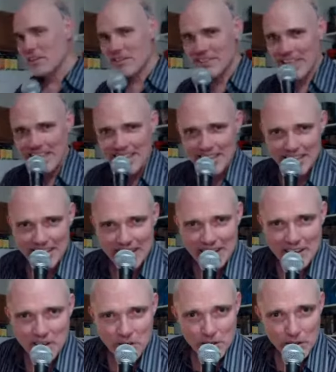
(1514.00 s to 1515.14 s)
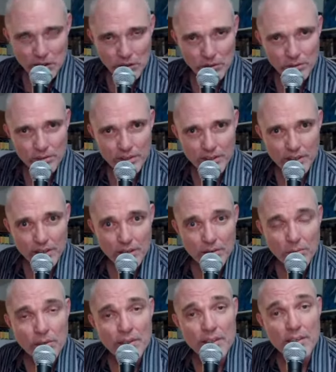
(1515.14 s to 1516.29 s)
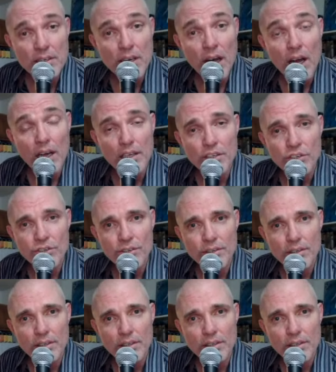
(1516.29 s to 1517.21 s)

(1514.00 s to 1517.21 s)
They can kill you with a touch.